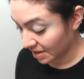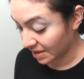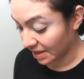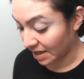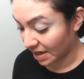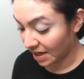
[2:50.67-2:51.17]

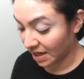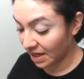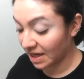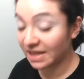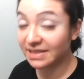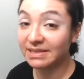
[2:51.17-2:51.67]
that
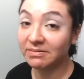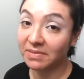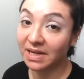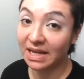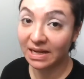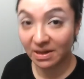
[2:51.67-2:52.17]
it
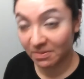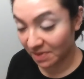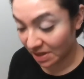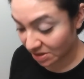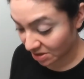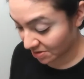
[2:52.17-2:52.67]
intimidated
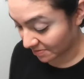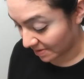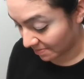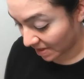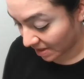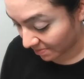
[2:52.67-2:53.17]
me to do my
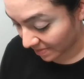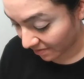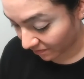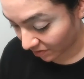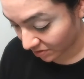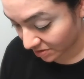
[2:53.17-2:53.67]
makeup at
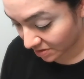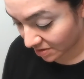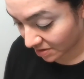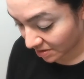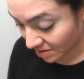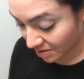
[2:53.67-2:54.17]
first.
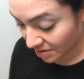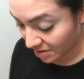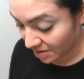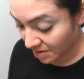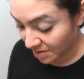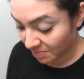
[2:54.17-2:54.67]

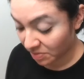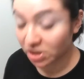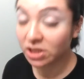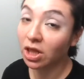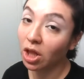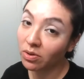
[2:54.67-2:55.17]
But
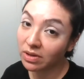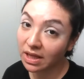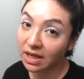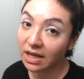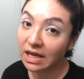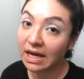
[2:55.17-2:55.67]

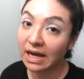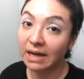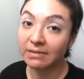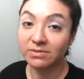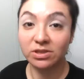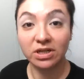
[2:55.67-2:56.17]
slowly,
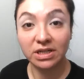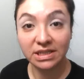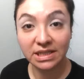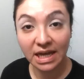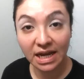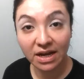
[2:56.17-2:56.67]
I'm starting to
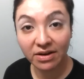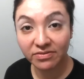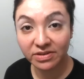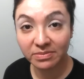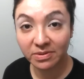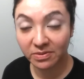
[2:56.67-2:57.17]
get
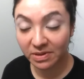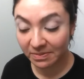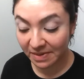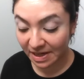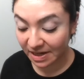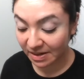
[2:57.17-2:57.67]
comfortable with
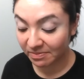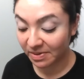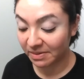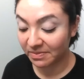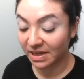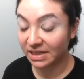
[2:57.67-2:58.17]
makeup.
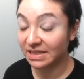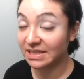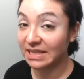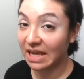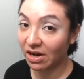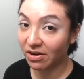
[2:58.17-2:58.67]
I'm not
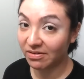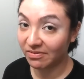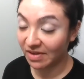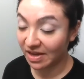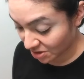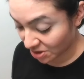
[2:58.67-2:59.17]
scared of
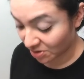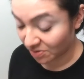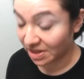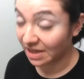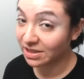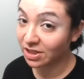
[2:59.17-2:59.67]
So
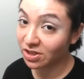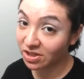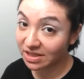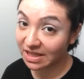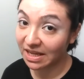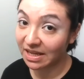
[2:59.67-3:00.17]
that's a
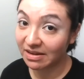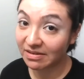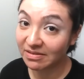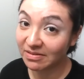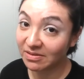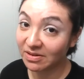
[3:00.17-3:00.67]
good thing,
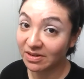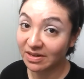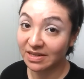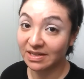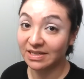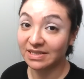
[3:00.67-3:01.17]

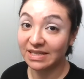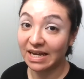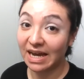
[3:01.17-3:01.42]
because